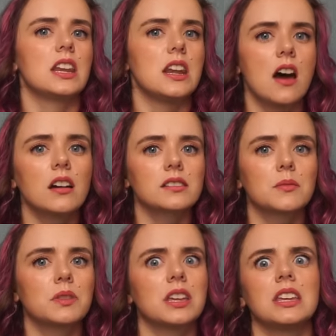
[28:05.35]
not
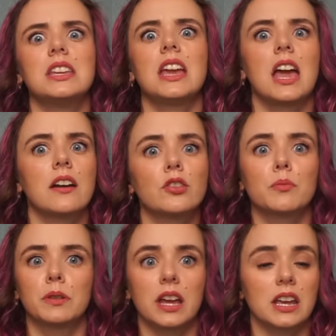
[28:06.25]
something he ever
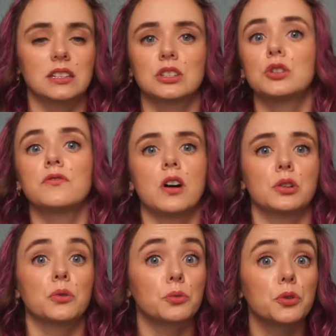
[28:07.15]
planned to
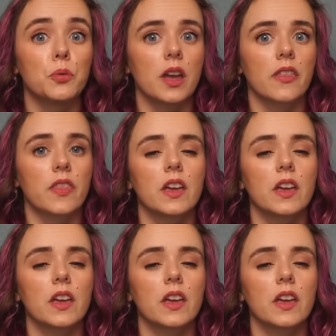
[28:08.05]
follow through with.